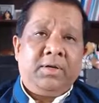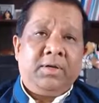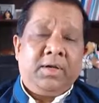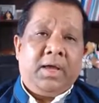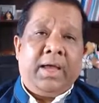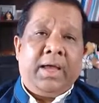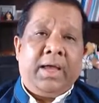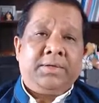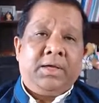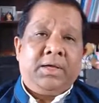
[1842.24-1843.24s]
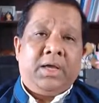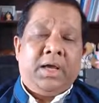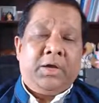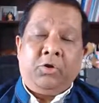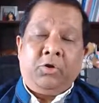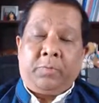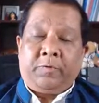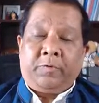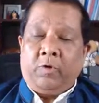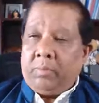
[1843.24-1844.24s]
and uh, you
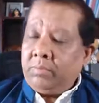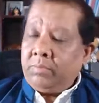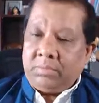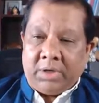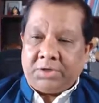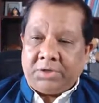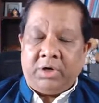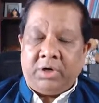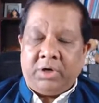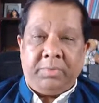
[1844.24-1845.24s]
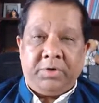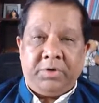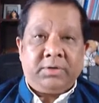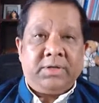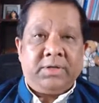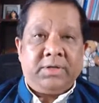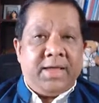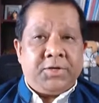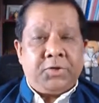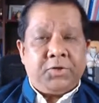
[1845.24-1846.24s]
perform, that's your epidural.
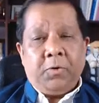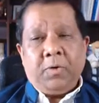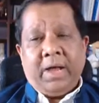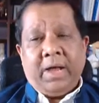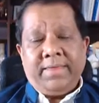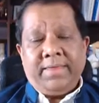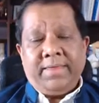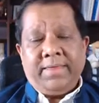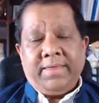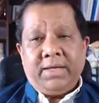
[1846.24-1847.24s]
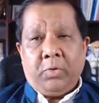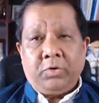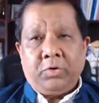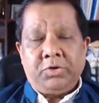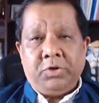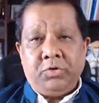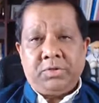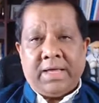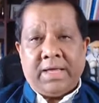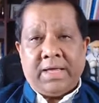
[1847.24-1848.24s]
So I think it's not important to
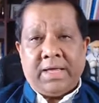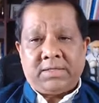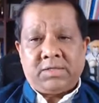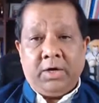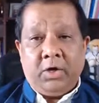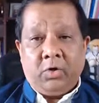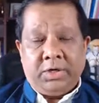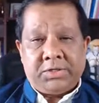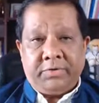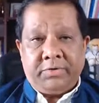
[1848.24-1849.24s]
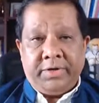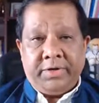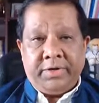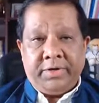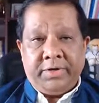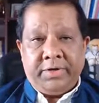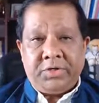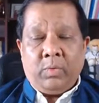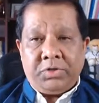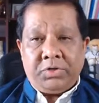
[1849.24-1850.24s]
use that spring loaded syringe.
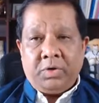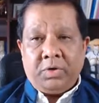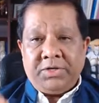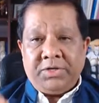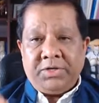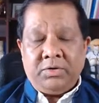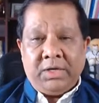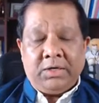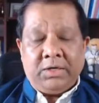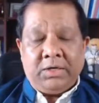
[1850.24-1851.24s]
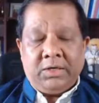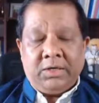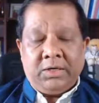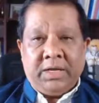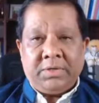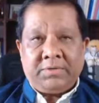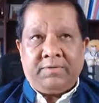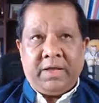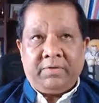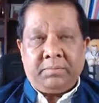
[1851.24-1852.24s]
Once you guide your needle to the ligamentum
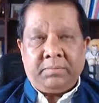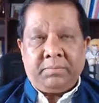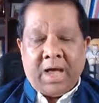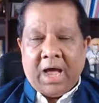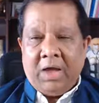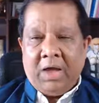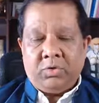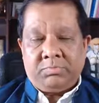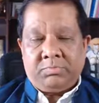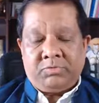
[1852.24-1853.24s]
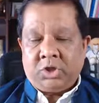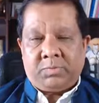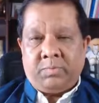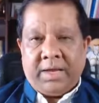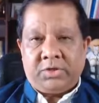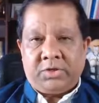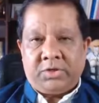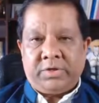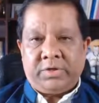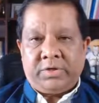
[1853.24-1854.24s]
flavum, I would just place the
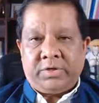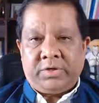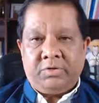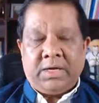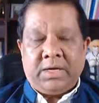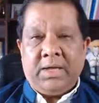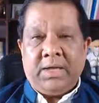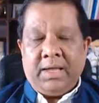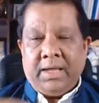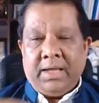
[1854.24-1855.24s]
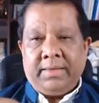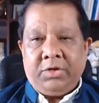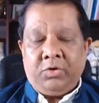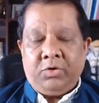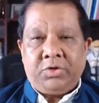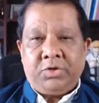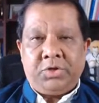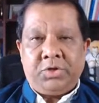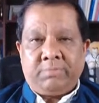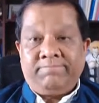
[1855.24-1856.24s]
transducer down and then use
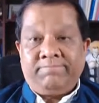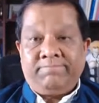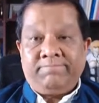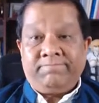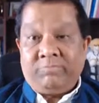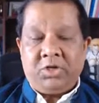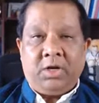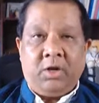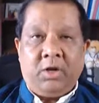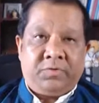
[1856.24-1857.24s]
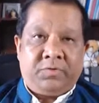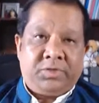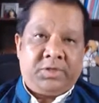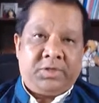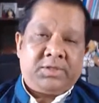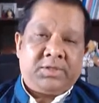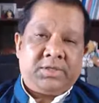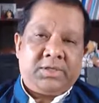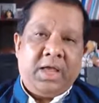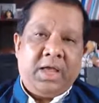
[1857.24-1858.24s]
your traditional loss of
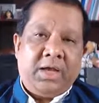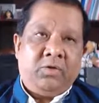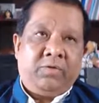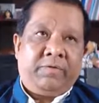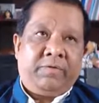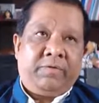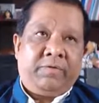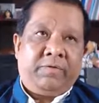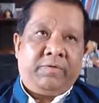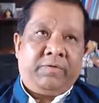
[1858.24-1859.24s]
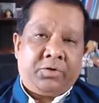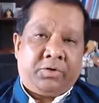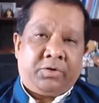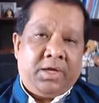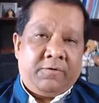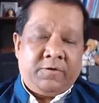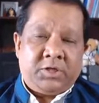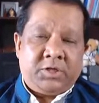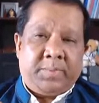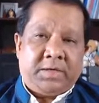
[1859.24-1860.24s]
resistance. And you'll find that your
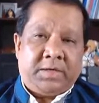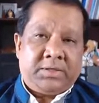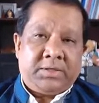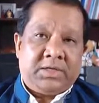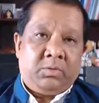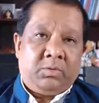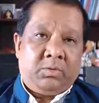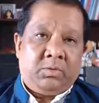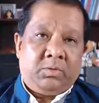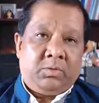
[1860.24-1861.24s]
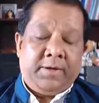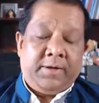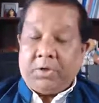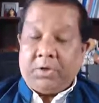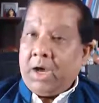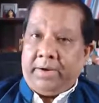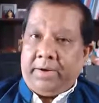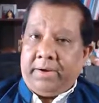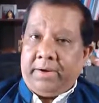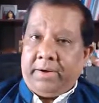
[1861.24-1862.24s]
first pass success will be much
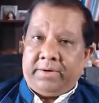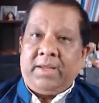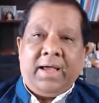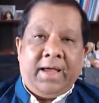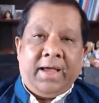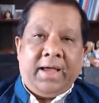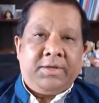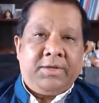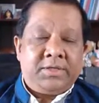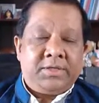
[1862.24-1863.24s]
higher. Uh, and this